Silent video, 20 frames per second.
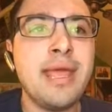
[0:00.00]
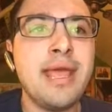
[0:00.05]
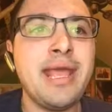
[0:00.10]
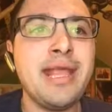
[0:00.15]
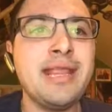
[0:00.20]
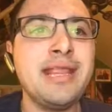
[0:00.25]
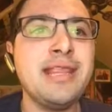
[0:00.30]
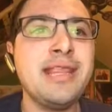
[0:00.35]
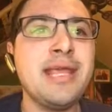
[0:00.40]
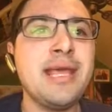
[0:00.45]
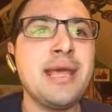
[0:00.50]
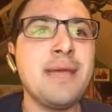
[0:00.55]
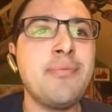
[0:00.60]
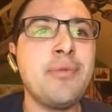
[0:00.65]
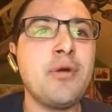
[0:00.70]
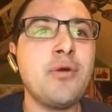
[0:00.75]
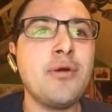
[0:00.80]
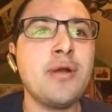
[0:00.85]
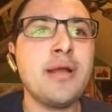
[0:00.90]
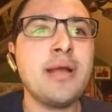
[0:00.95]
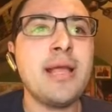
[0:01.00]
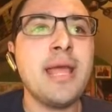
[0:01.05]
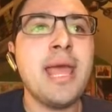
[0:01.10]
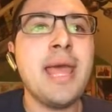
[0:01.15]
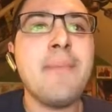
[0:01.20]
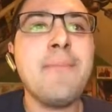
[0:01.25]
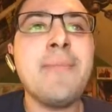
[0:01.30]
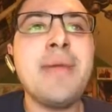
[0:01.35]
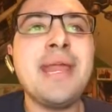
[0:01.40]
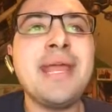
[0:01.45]
In Singapore,
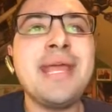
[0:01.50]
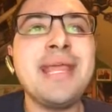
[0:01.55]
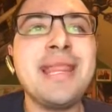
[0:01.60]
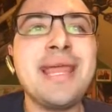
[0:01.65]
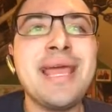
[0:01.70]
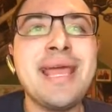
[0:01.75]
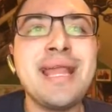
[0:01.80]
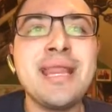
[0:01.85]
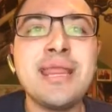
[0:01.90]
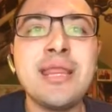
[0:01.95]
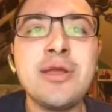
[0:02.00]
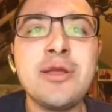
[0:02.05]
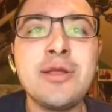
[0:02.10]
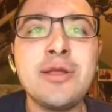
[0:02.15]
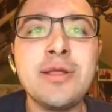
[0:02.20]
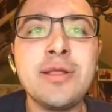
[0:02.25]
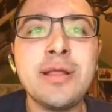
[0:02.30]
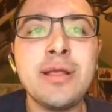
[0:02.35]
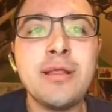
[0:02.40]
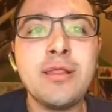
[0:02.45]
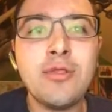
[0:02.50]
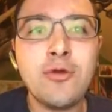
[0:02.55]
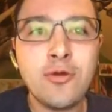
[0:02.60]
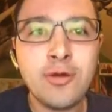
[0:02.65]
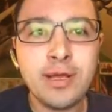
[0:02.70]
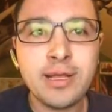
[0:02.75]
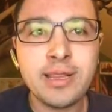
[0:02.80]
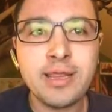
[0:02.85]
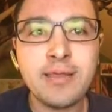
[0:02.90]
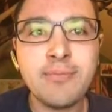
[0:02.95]
many
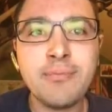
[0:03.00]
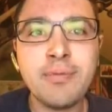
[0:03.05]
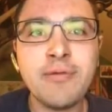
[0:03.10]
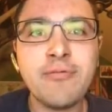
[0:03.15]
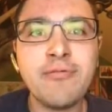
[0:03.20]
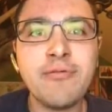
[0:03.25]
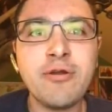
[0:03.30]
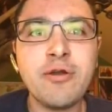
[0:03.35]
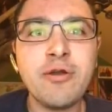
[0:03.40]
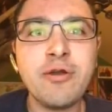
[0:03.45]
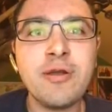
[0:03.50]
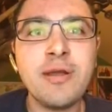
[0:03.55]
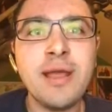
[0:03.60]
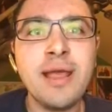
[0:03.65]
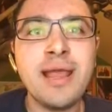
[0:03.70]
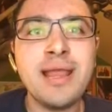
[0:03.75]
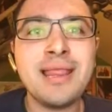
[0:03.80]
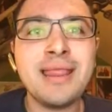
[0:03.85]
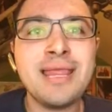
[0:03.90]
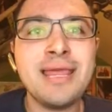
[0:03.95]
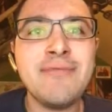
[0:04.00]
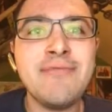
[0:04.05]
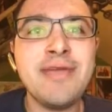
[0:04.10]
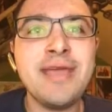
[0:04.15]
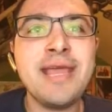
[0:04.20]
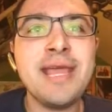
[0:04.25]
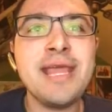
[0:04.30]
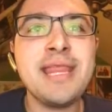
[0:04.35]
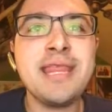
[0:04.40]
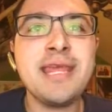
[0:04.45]
landlords prefer
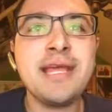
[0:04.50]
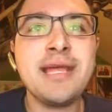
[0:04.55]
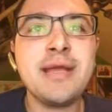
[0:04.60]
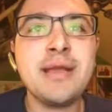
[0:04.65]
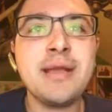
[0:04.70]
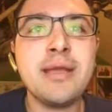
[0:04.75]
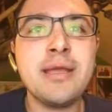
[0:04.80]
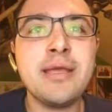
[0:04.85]
leaving their